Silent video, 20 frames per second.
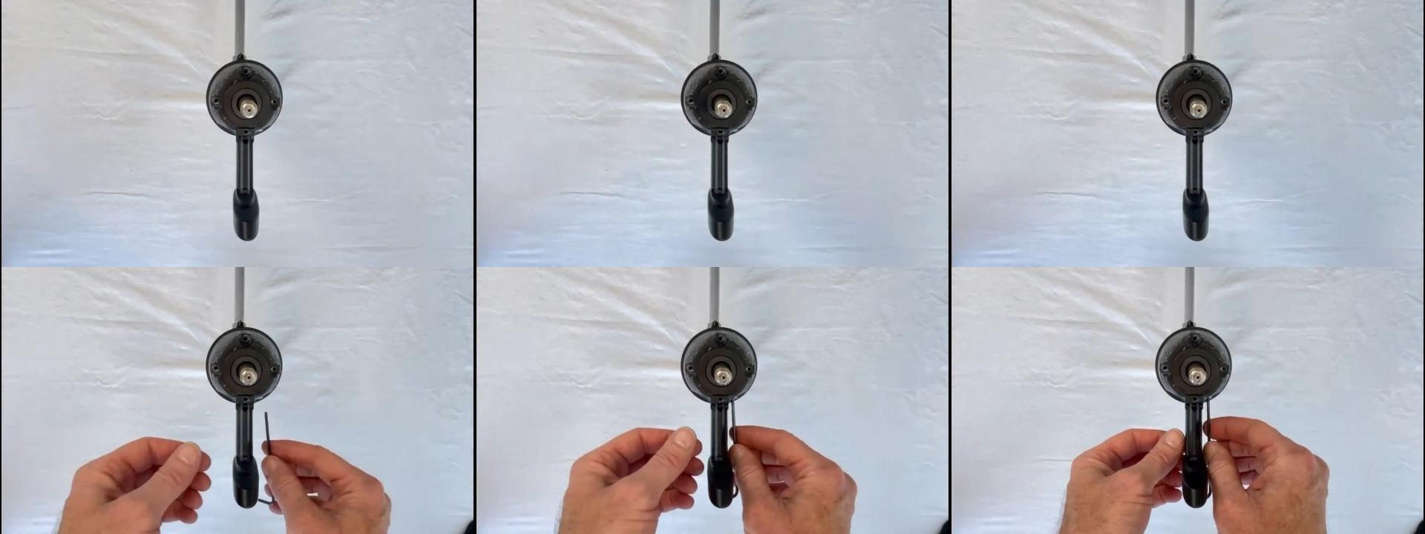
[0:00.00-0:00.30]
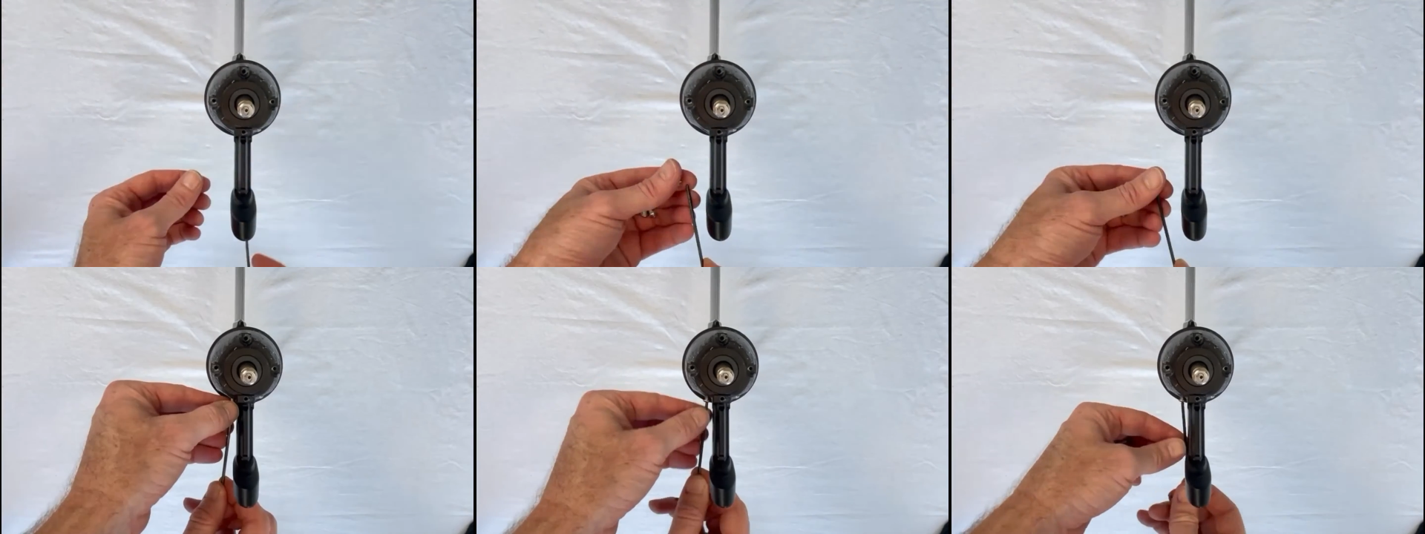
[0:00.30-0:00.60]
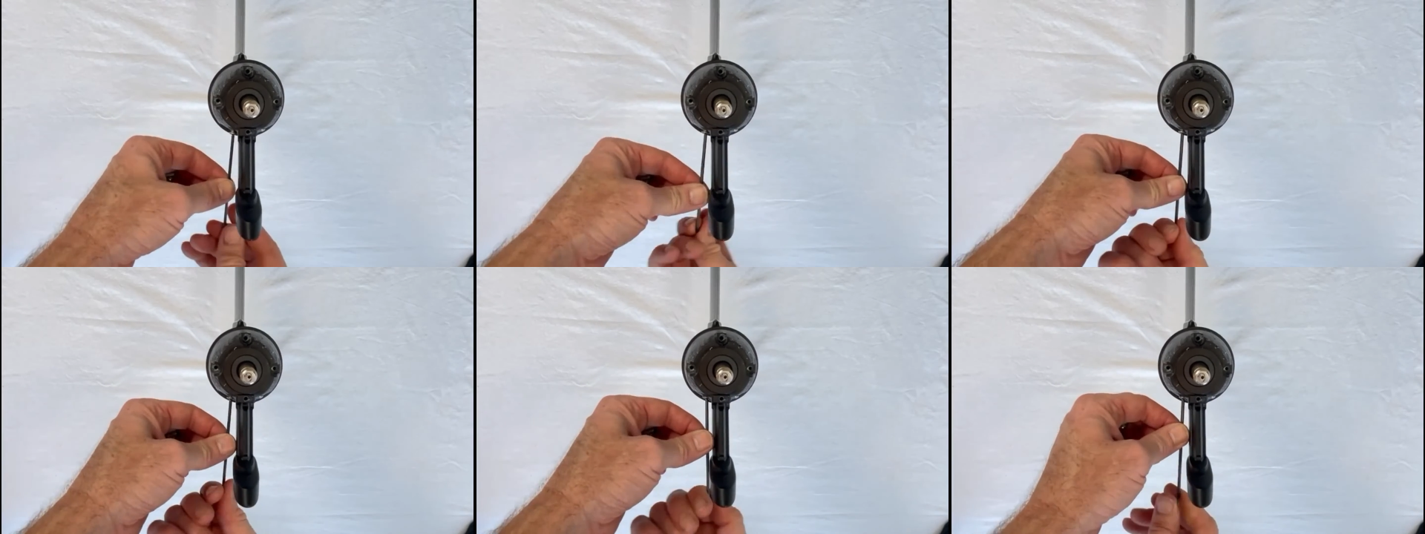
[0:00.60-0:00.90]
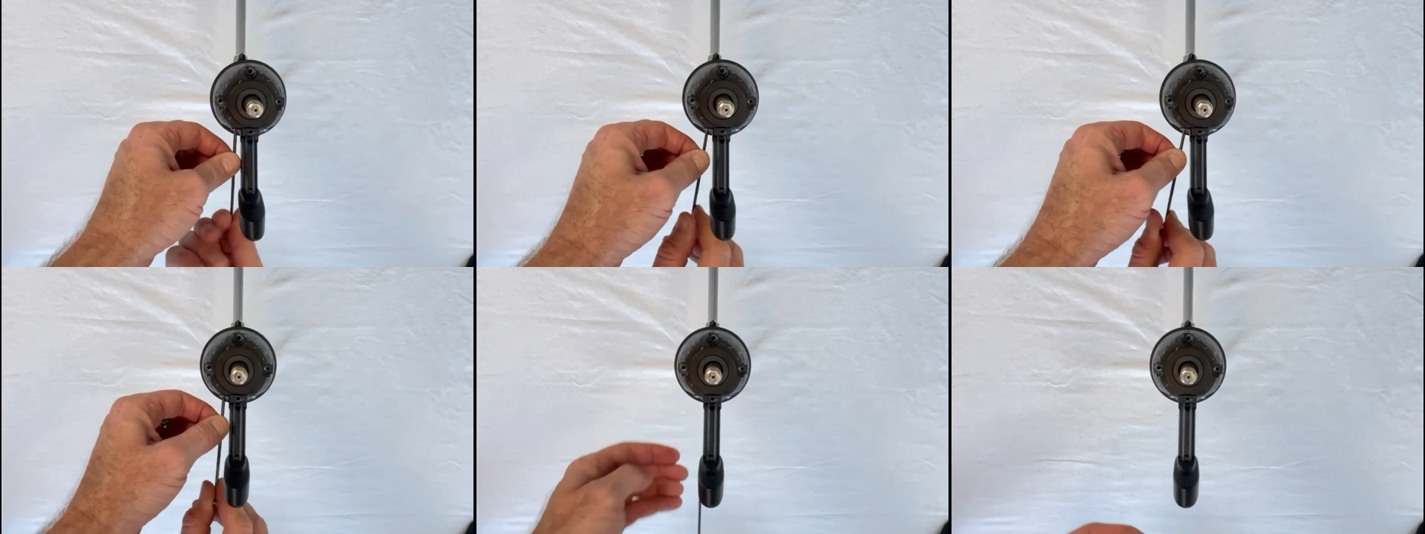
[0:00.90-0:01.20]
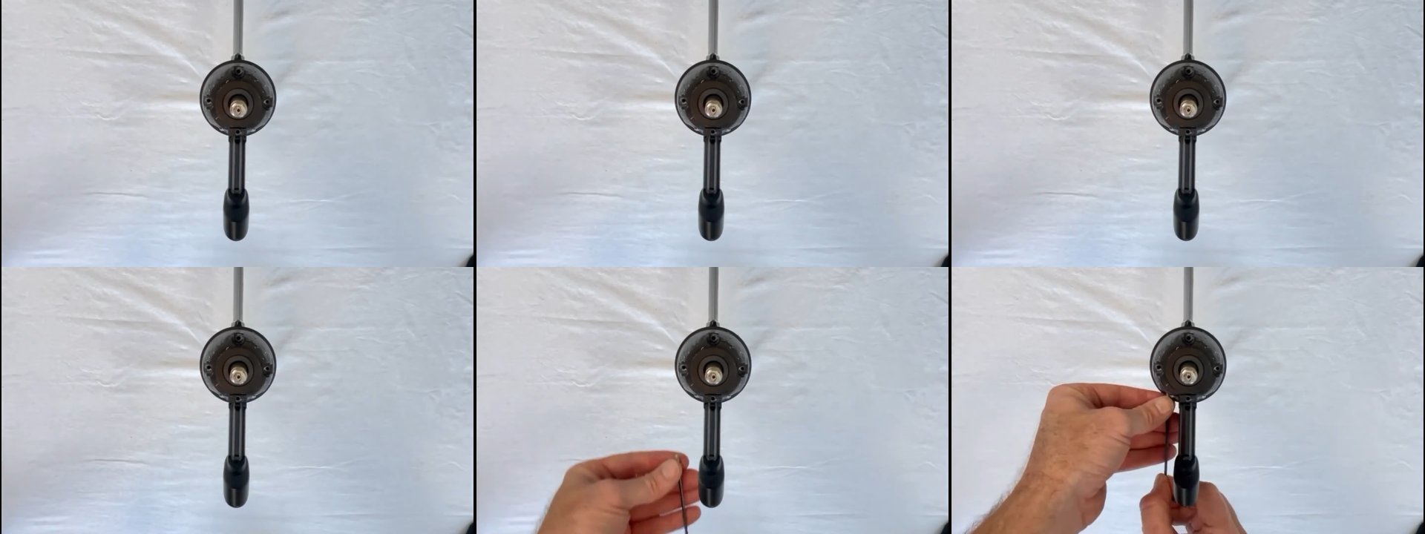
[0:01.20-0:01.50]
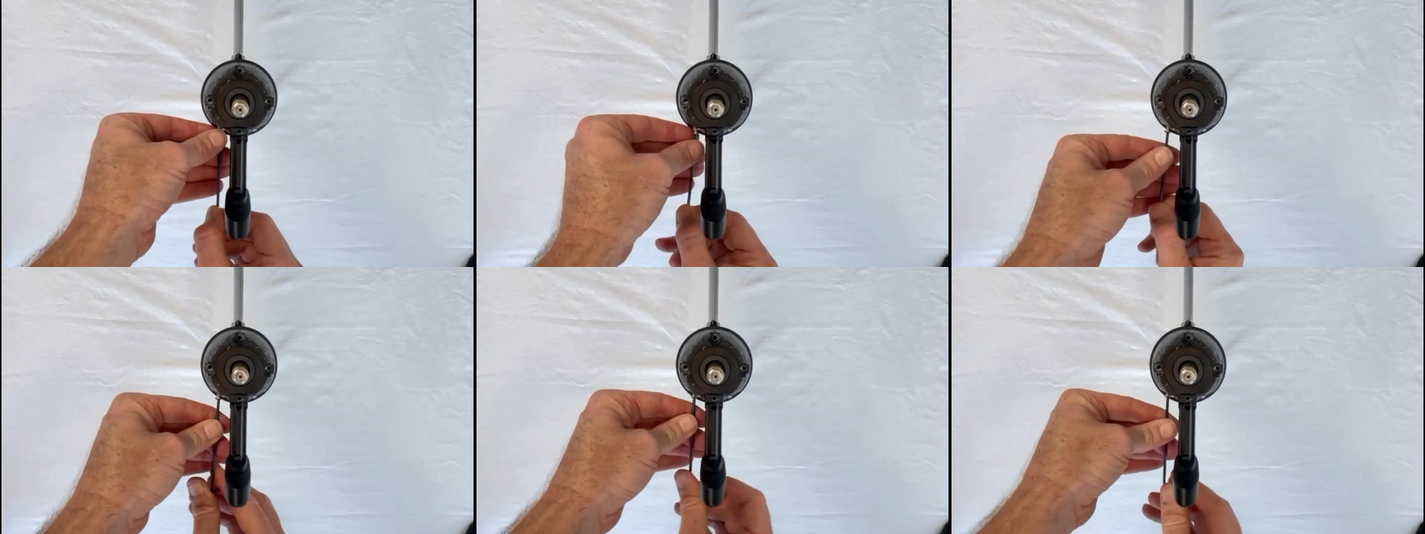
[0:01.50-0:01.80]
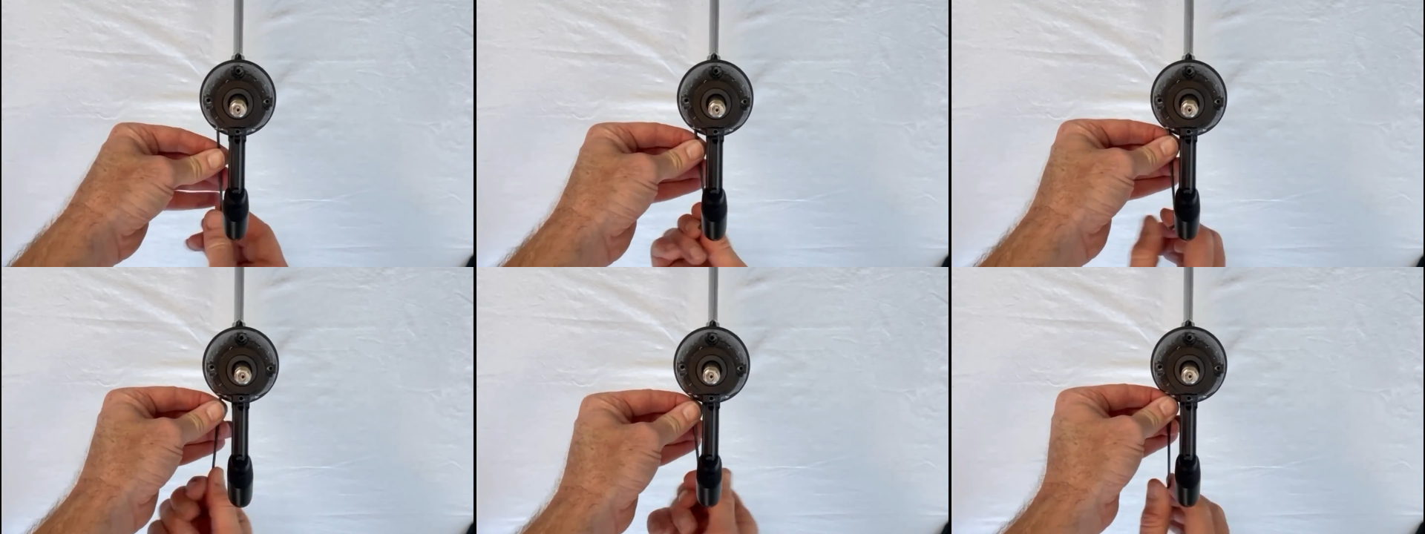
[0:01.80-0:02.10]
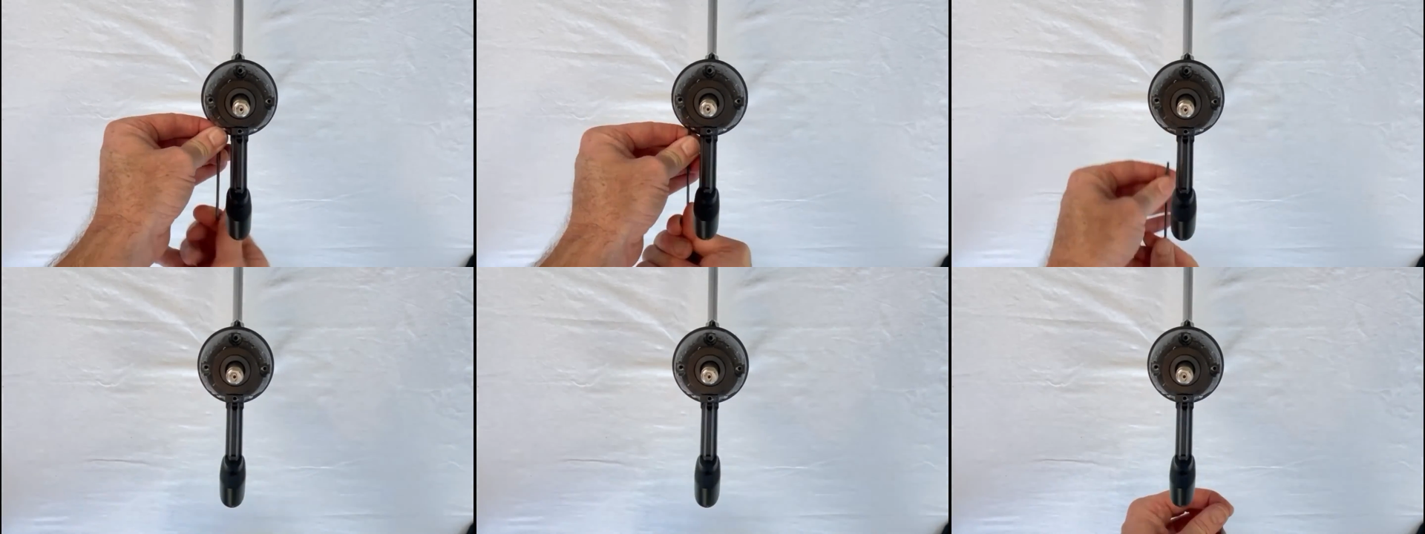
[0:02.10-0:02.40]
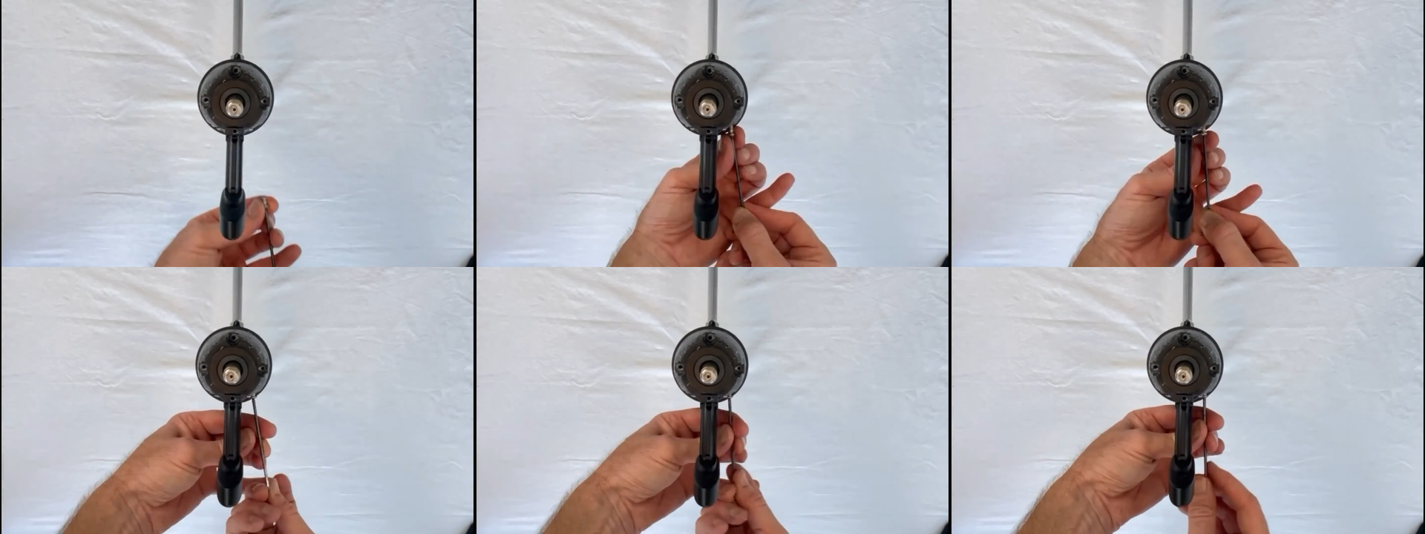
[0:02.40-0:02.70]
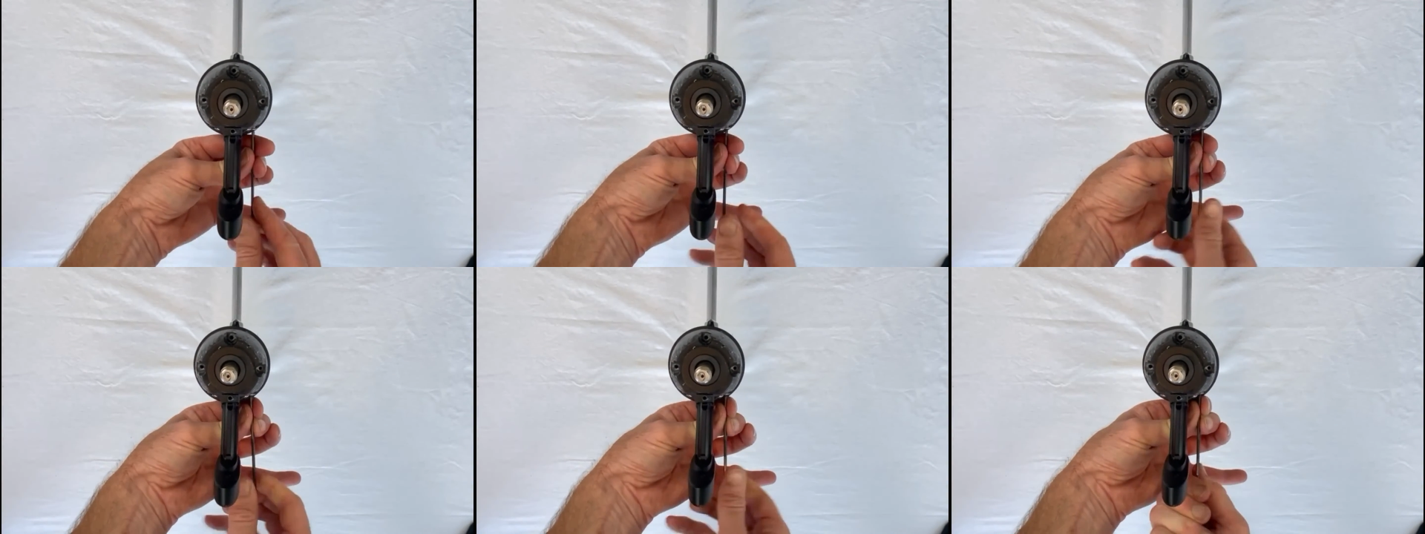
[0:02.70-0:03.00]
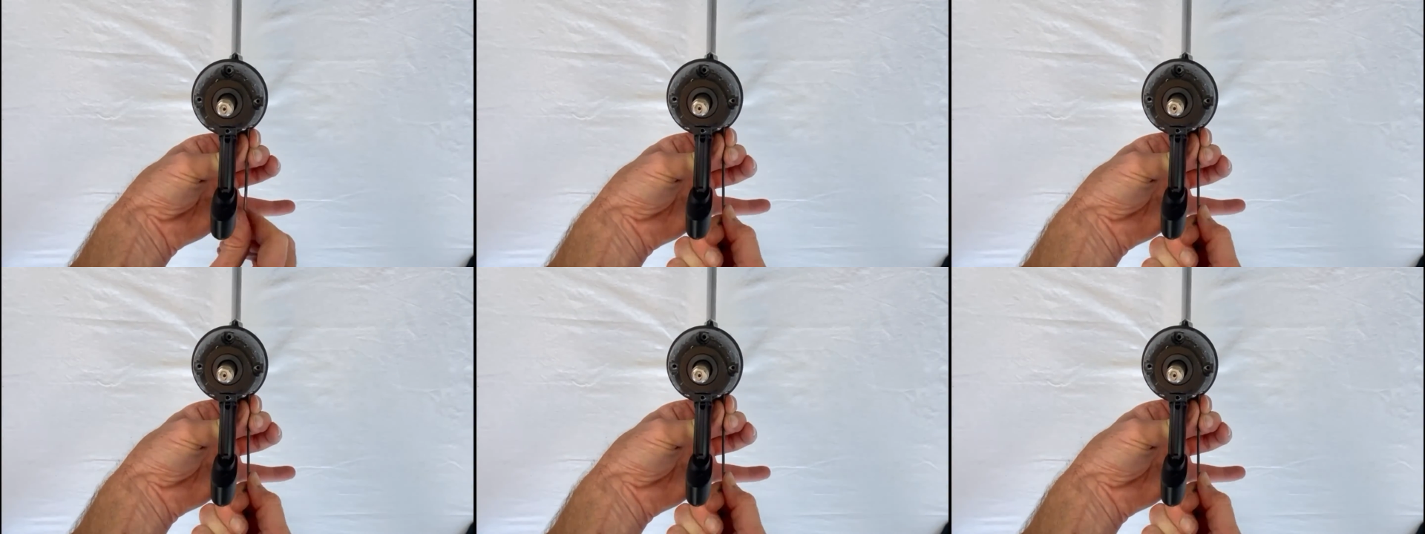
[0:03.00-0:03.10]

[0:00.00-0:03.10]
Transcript: (no speaker visible)